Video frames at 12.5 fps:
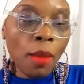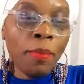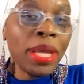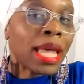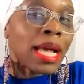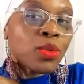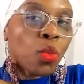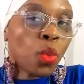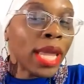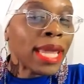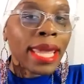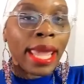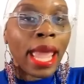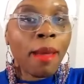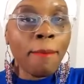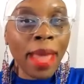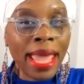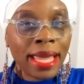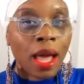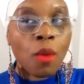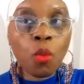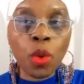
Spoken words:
Because we can't make up,